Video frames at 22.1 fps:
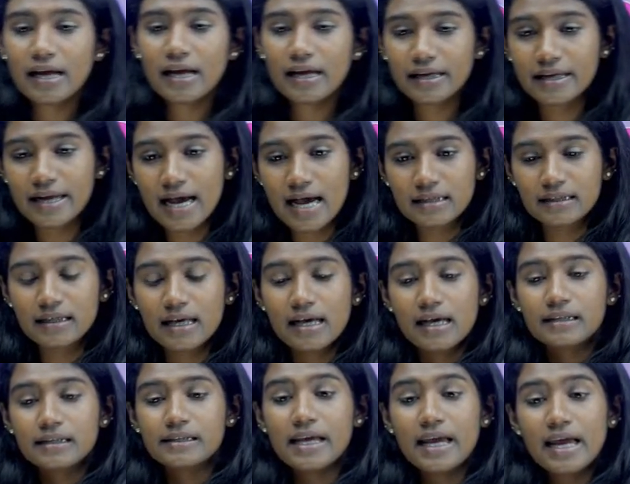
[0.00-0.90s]
Yes,
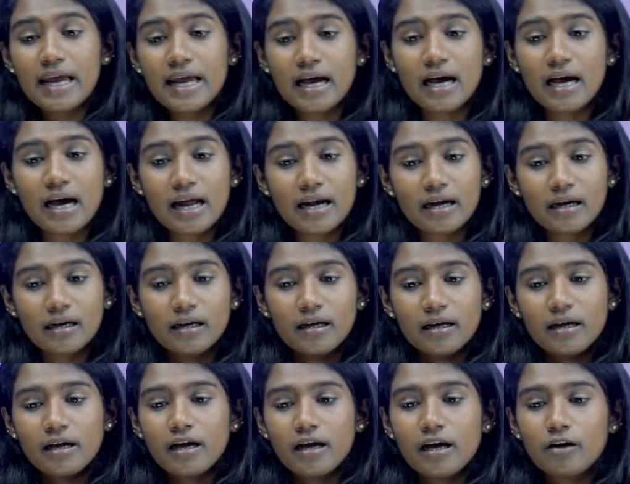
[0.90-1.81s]
see
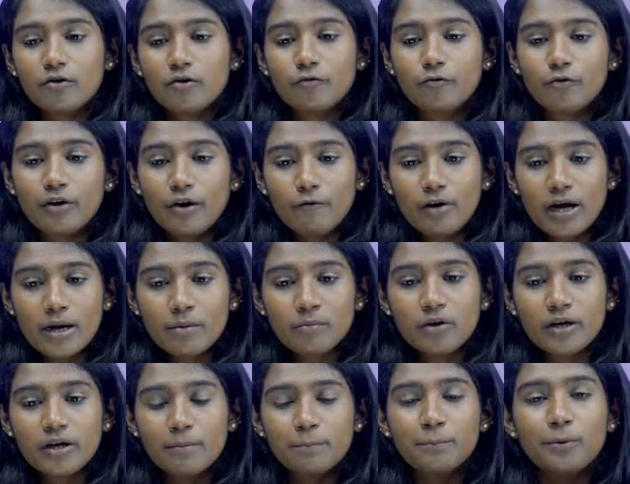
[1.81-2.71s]
here, one
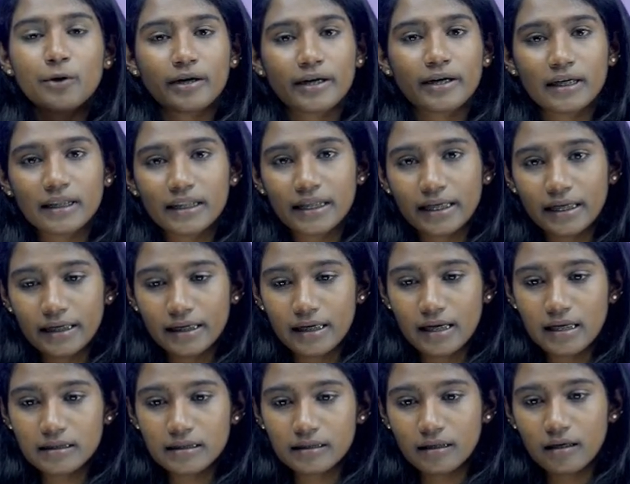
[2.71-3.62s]
more important thing
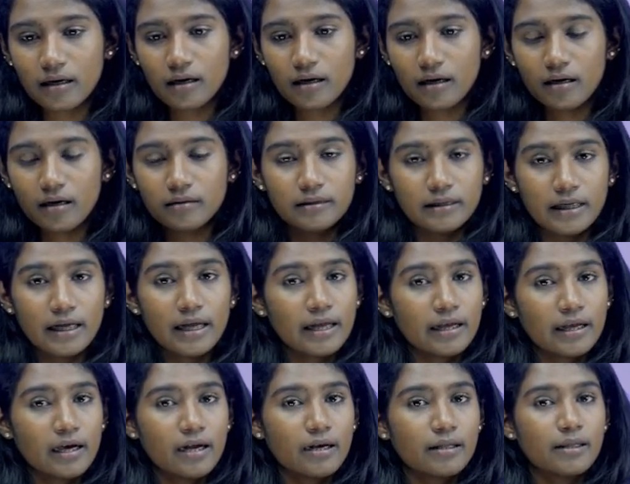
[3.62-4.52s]
is,
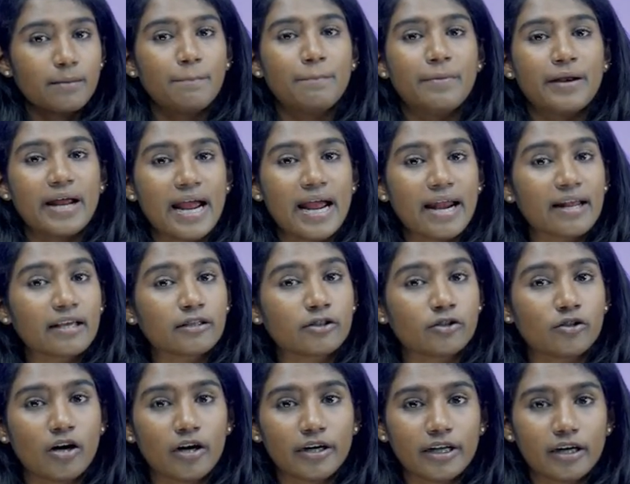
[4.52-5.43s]
the brain is
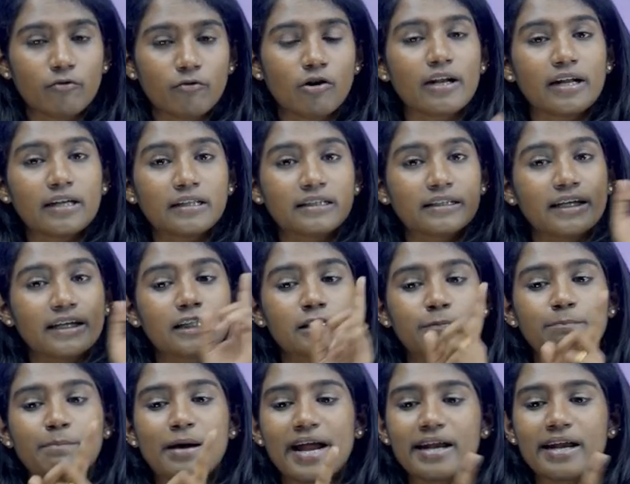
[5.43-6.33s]
not involved. Instead,
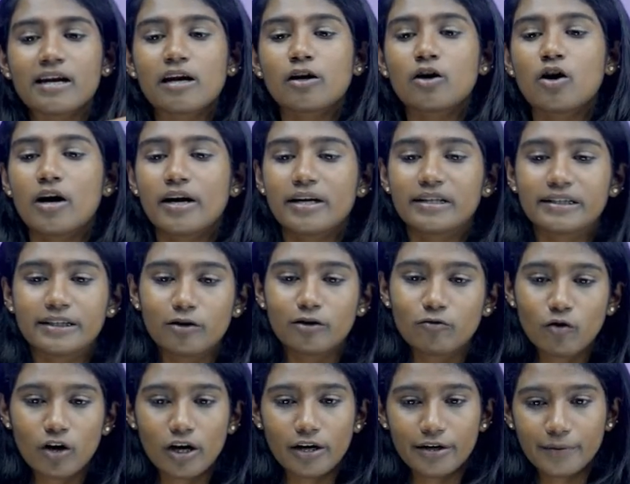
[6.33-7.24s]
spinal cord is
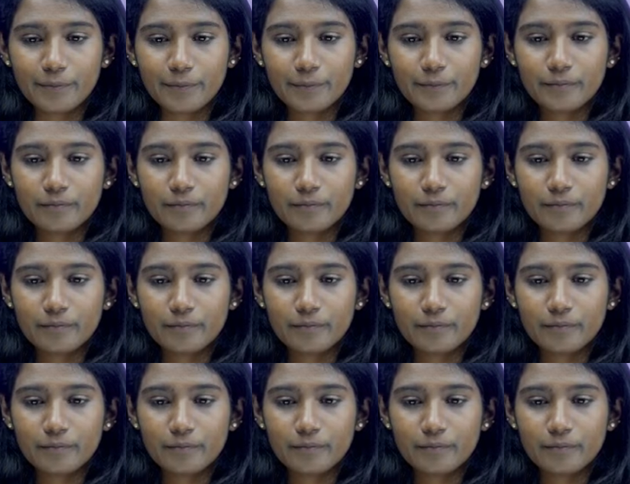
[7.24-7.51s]
involved.